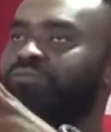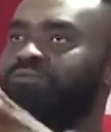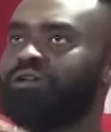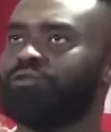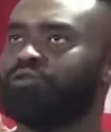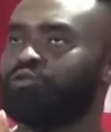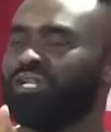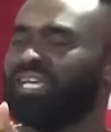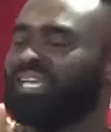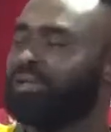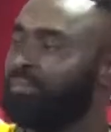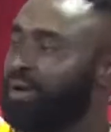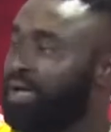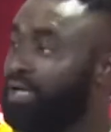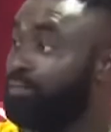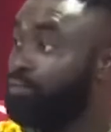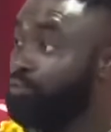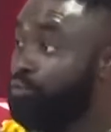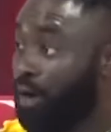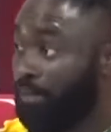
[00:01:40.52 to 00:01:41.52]
franchise, my
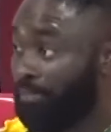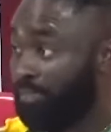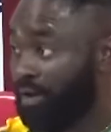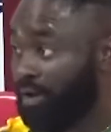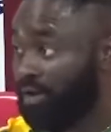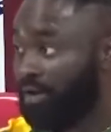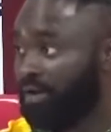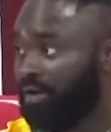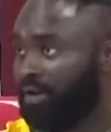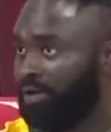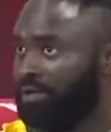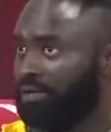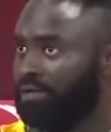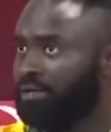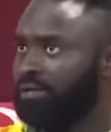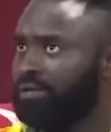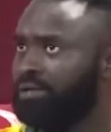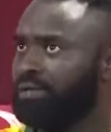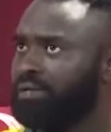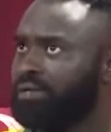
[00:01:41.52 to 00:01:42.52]
move
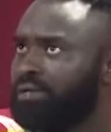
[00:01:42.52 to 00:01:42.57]
upon